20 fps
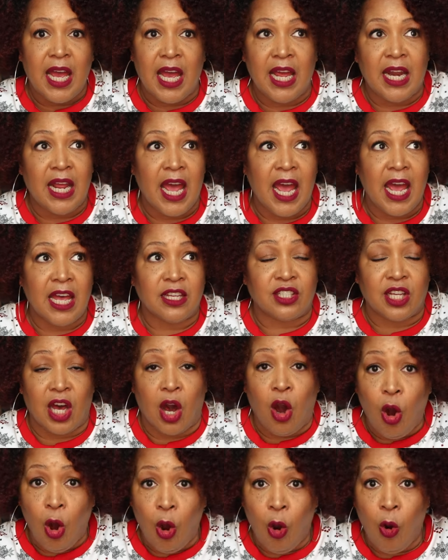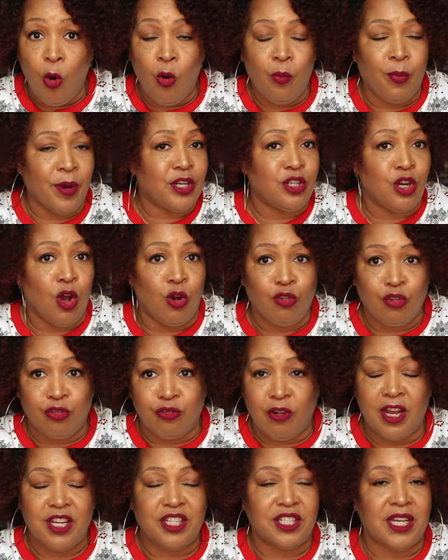It has a hold but no
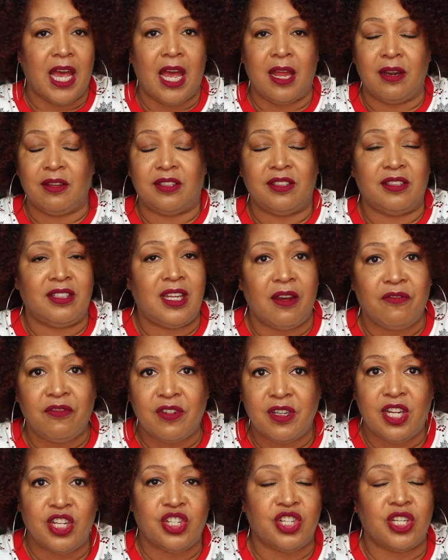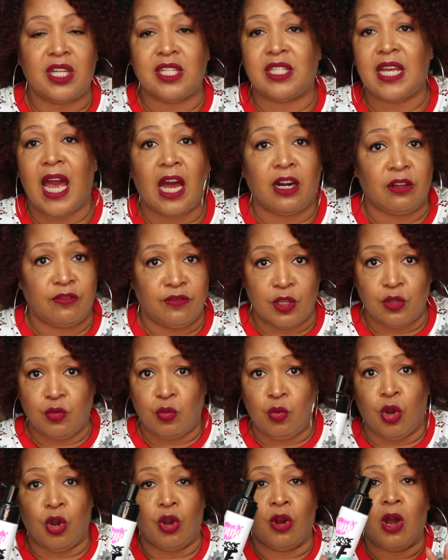crunch, and definition is out of
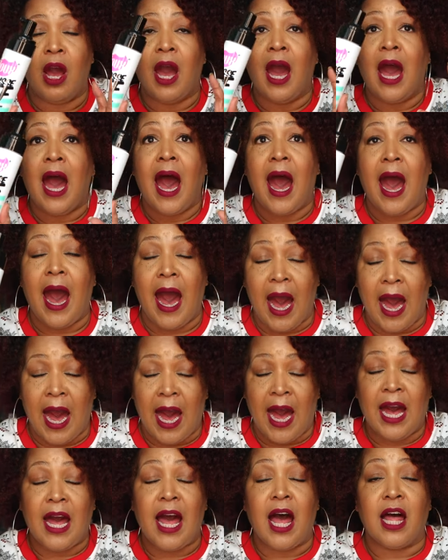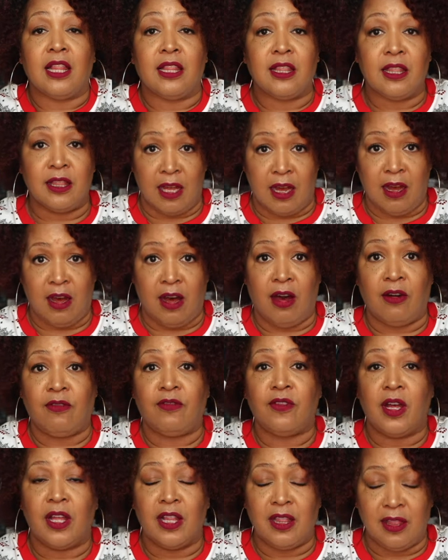this world. I
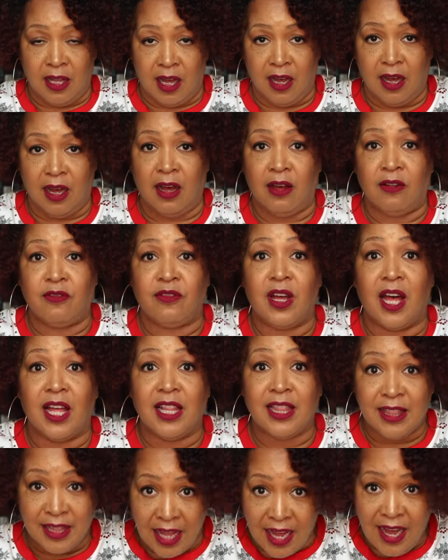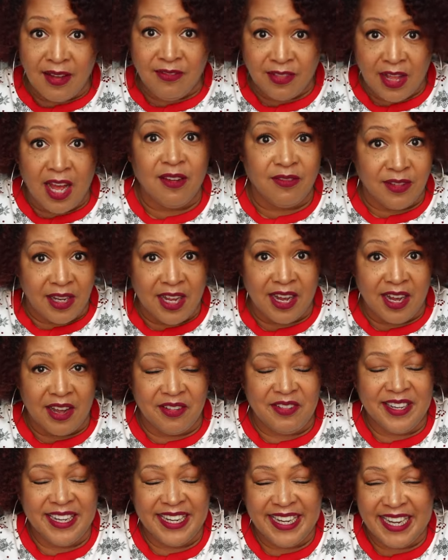love, love, love, love,
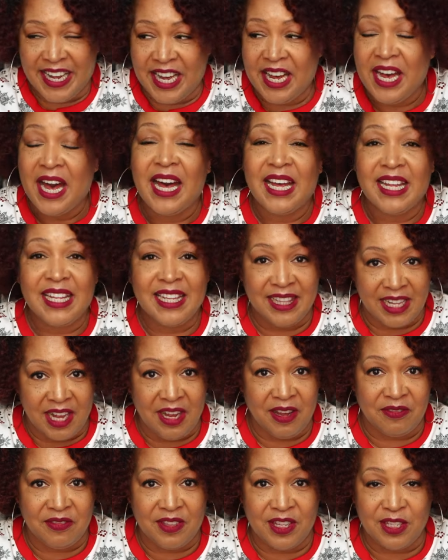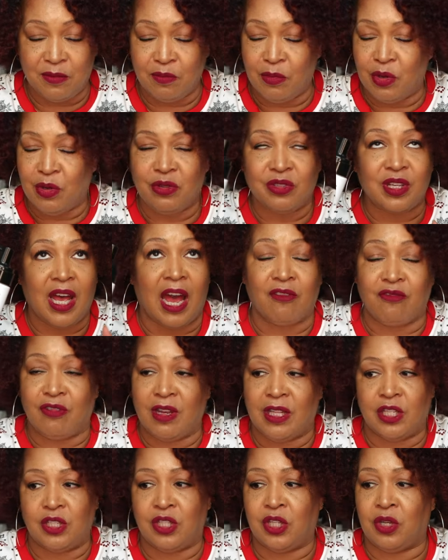love, love this mousse. I
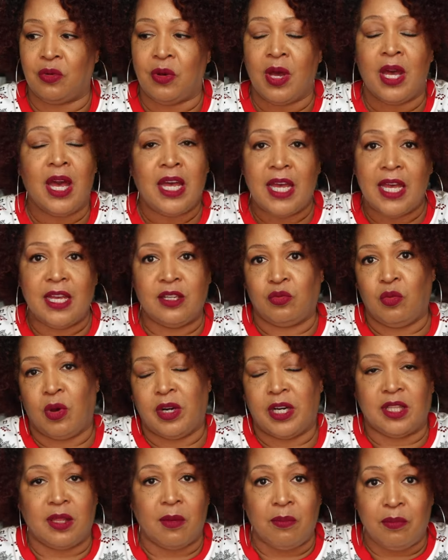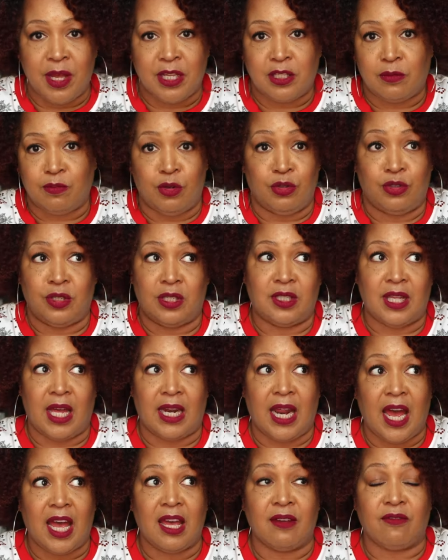really do. It's one of the best mousses
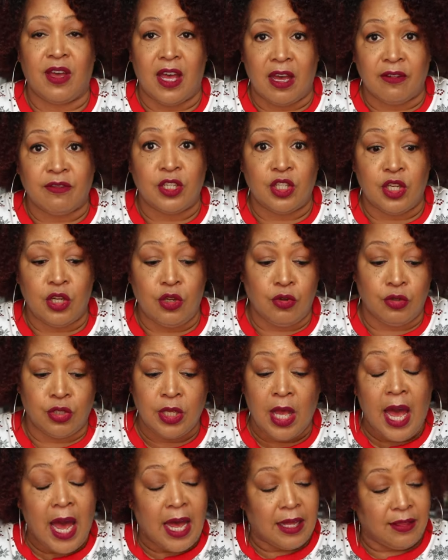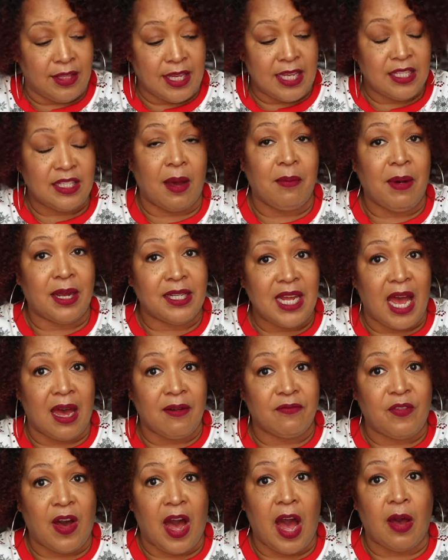that I have ever used. These are my
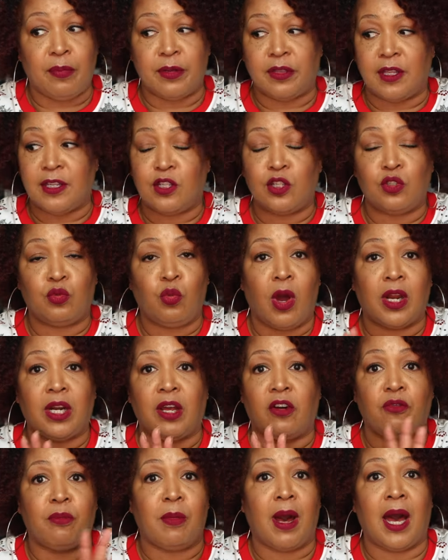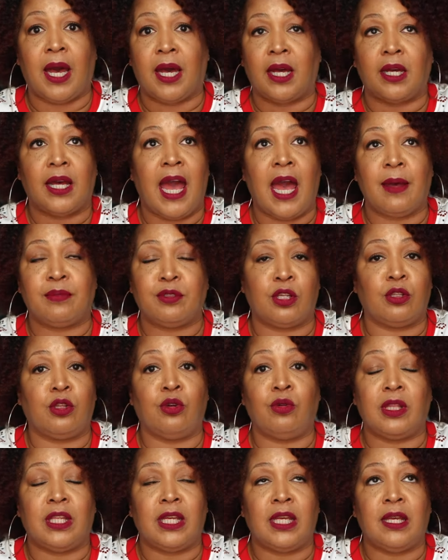top five, but this is one of my
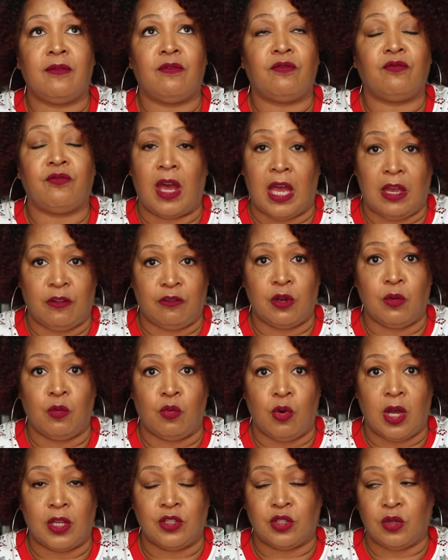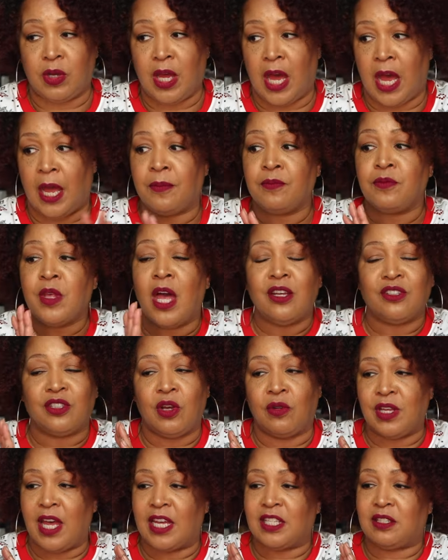absolutely favorite ones, okay?
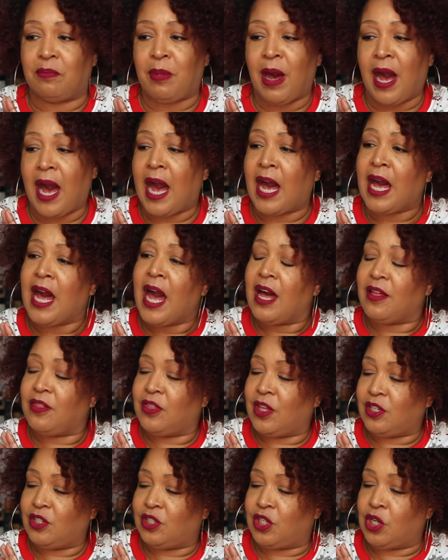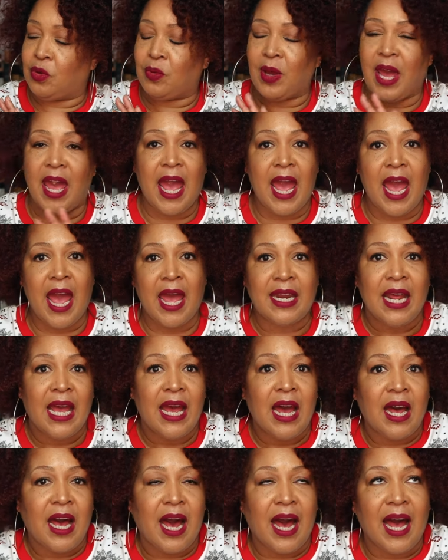So yes, by the Doux, and
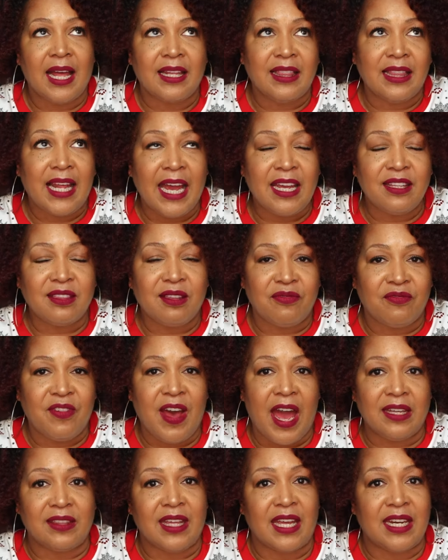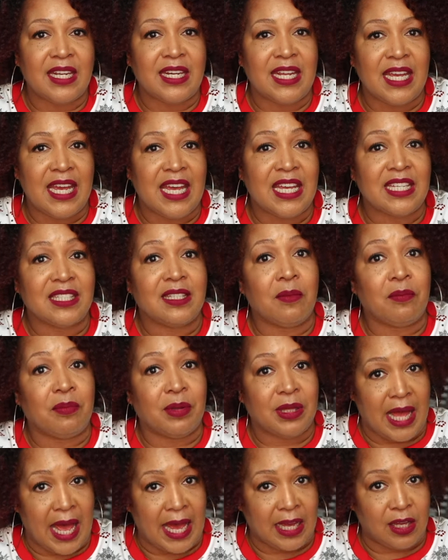I like the fact that it is
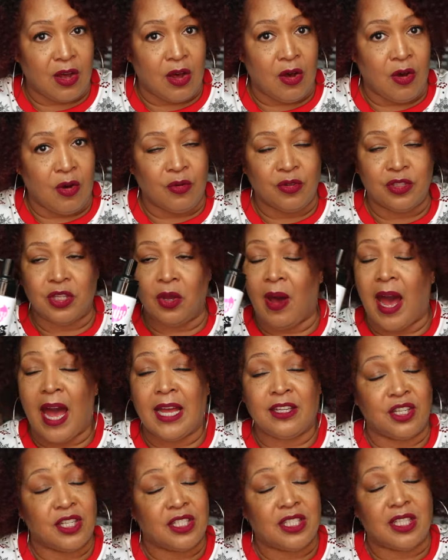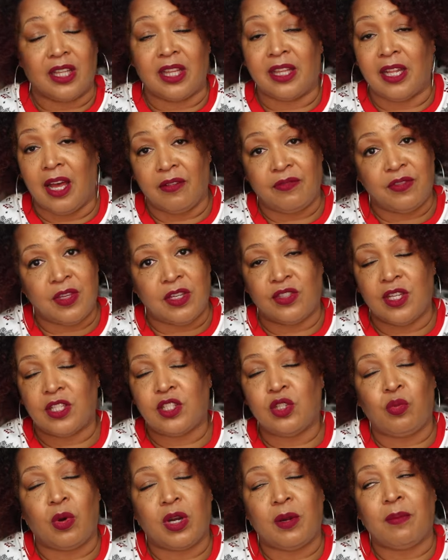black owned. So I just love this.
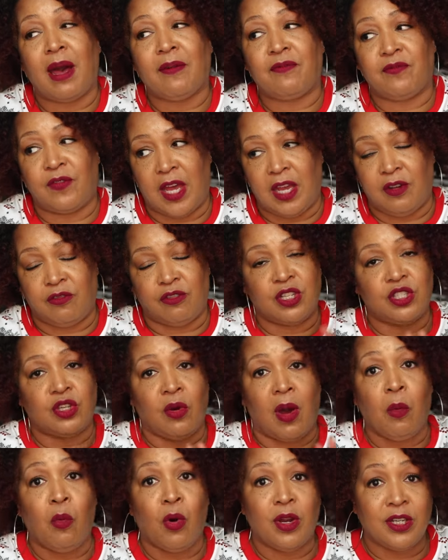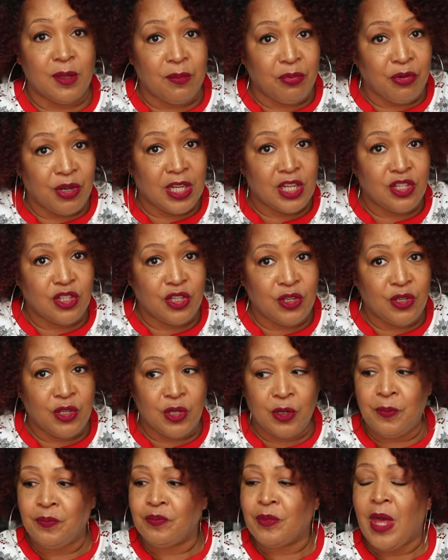This is one of my favorites. So I want to bring it to
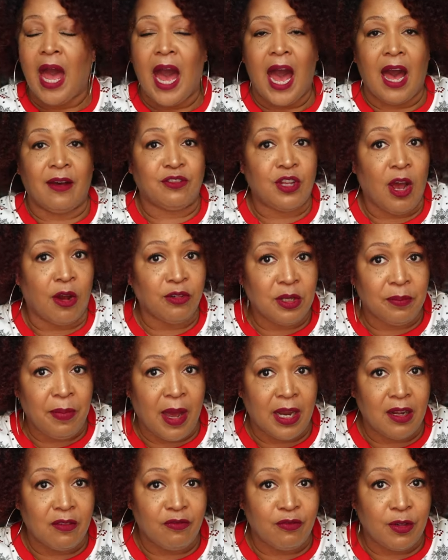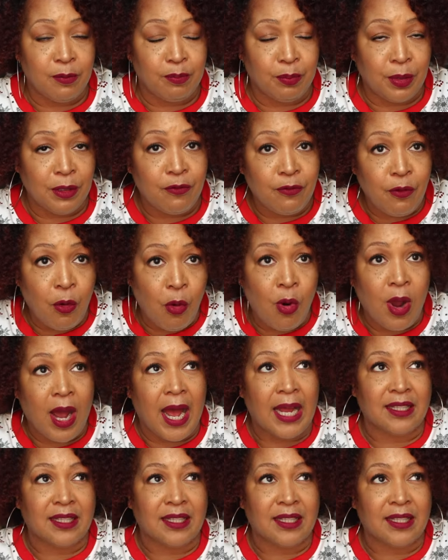you. I've talked about it before.